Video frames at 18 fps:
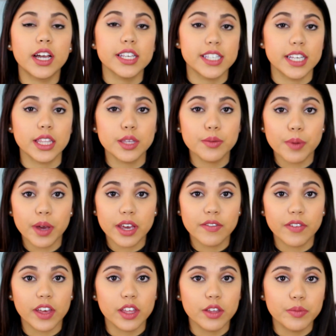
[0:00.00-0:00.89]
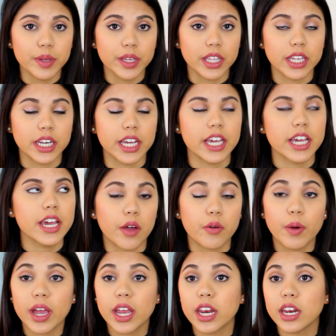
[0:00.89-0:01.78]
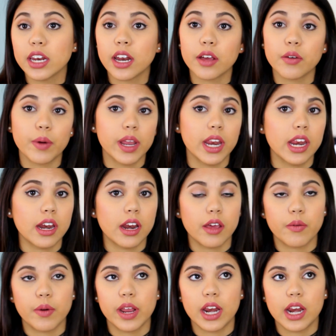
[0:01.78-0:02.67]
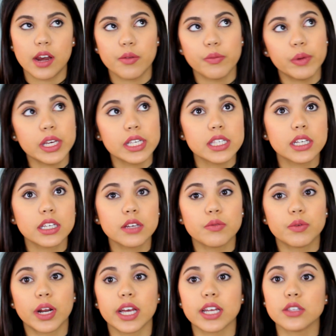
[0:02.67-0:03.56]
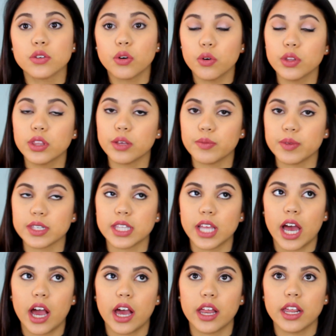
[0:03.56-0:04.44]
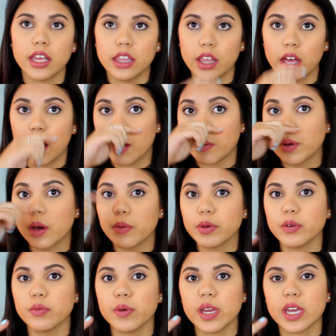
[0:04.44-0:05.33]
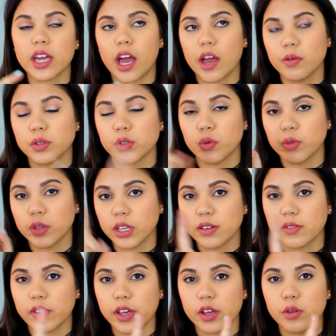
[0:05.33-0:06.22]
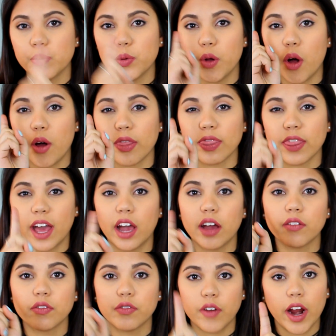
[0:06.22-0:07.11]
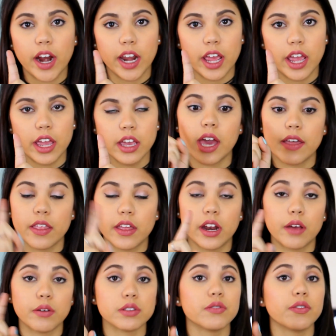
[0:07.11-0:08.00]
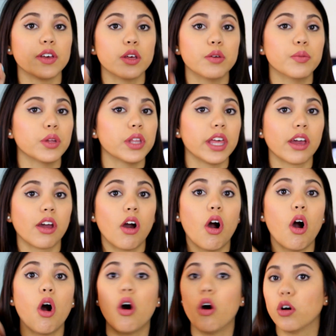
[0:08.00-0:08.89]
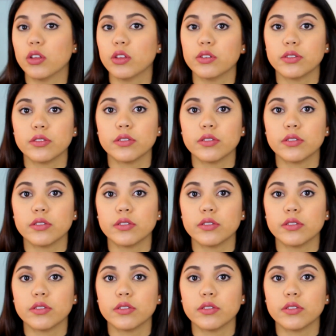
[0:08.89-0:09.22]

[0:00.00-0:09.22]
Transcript: I sent them my availability. I waited and I waited and I waited, and basically what I had told them is that in the upcoming week, I was only available on that Friday, and then I was available like all